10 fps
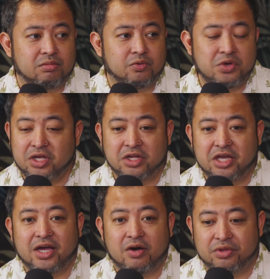We could
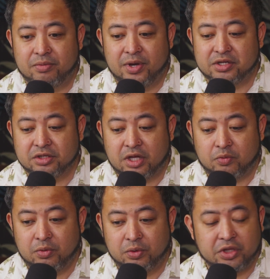geek out with the best because like
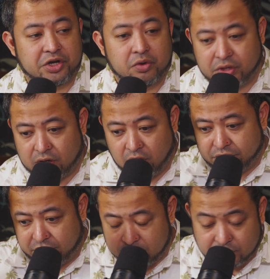we really know like all
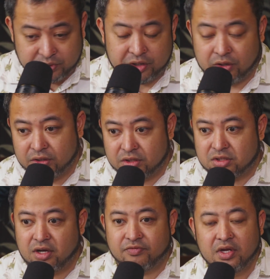the history and all this
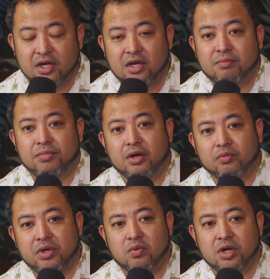stuff, but
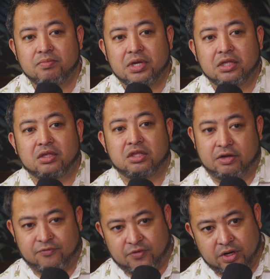we want to be
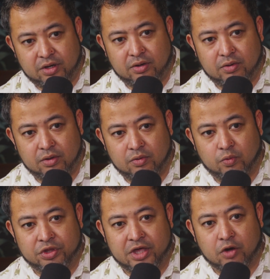different
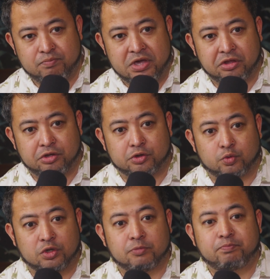without being
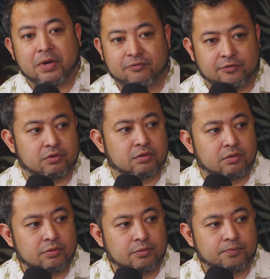disrespectful.
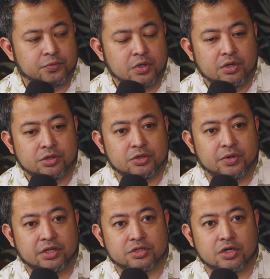To
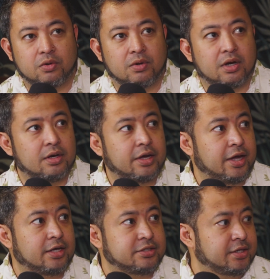it. So I
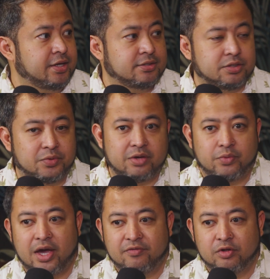guess so we
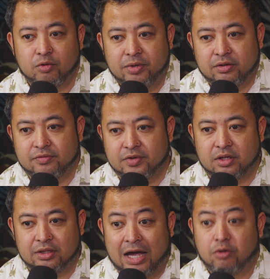have a little bit of
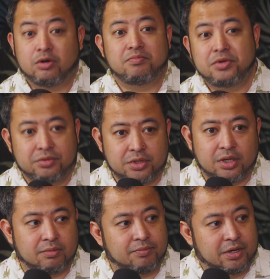louder
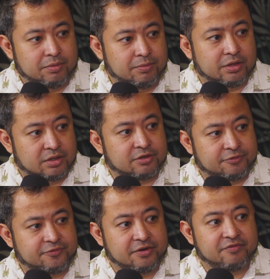music, but it's a
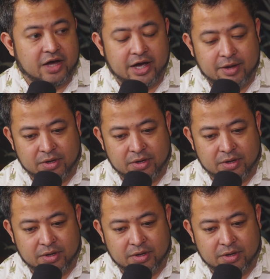fun vibe.